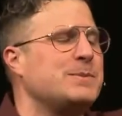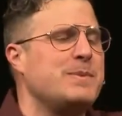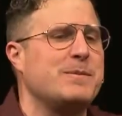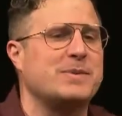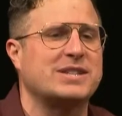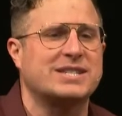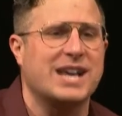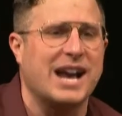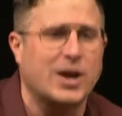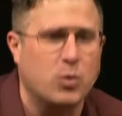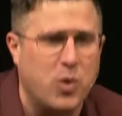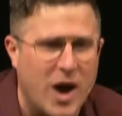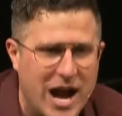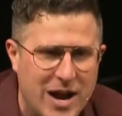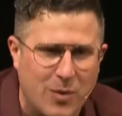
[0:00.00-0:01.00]
me beside
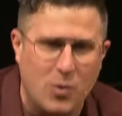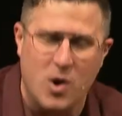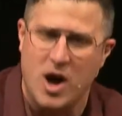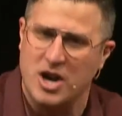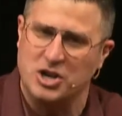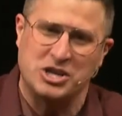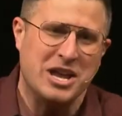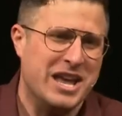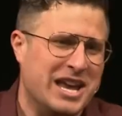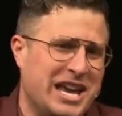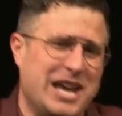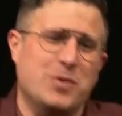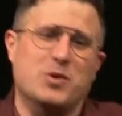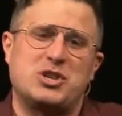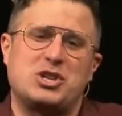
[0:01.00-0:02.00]
quiet waters.
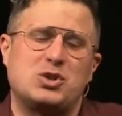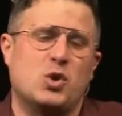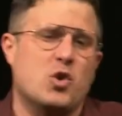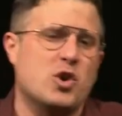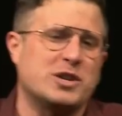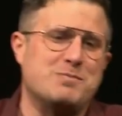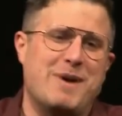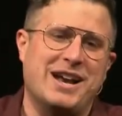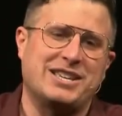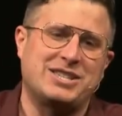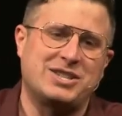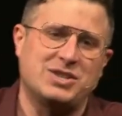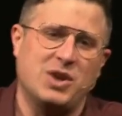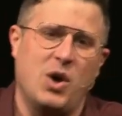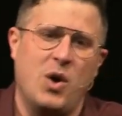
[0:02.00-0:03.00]
He restores my
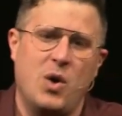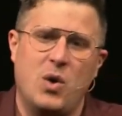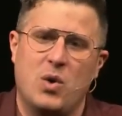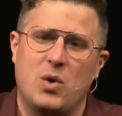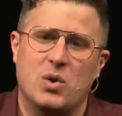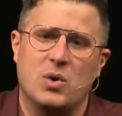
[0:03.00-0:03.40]
soul.